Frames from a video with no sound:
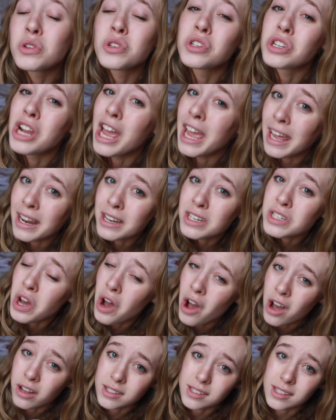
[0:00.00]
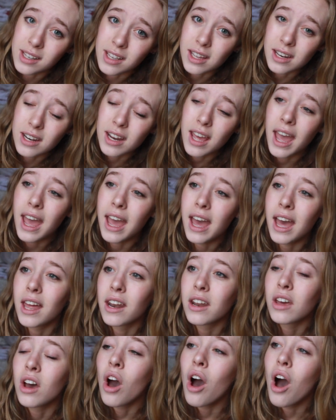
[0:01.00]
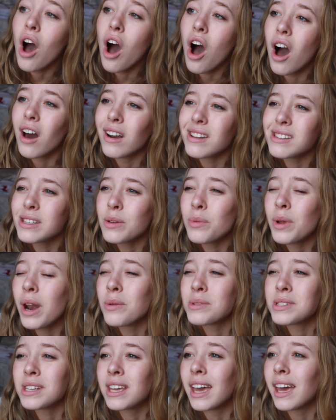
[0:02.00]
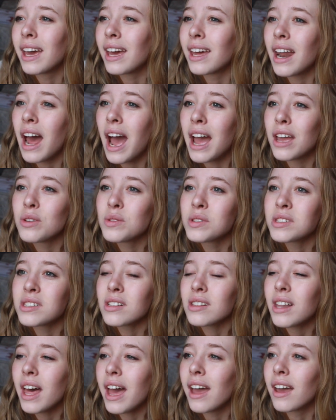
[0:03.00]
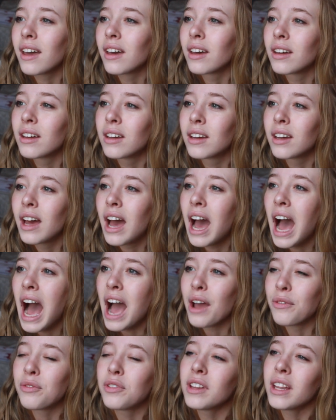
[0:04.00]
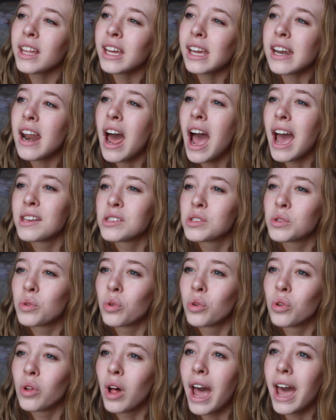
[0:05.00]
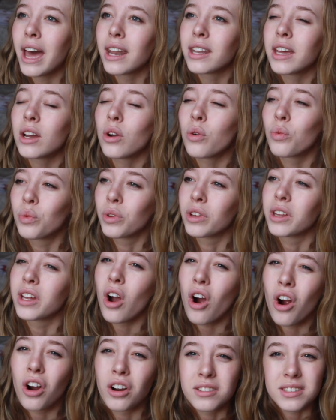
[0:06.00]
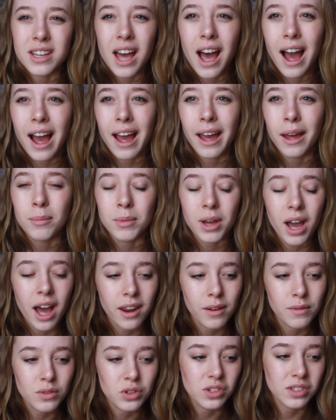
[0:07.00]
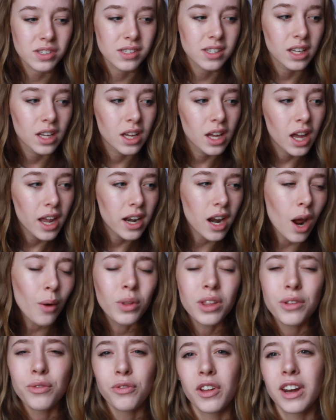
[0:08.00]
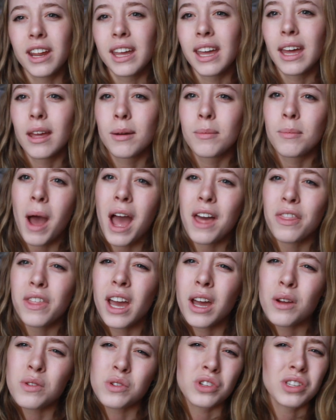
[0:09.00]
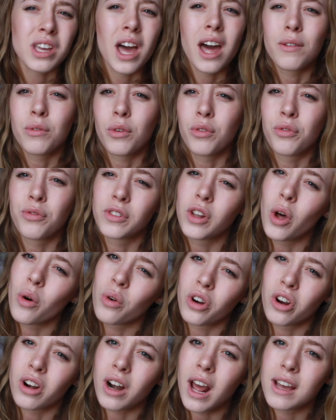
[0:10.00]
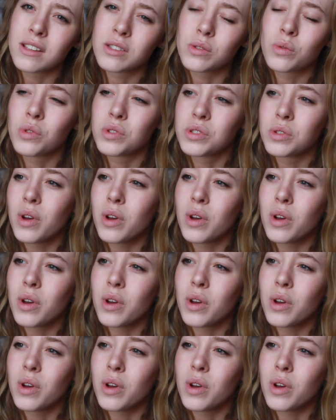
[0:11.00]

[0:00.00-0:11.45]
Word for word: Shane Dawson. And honestly, when I was a kid, I used to like, I feel like in high school, I had like a really hard time kind of just not really fitting in. I think I was just kind of a floater in high school.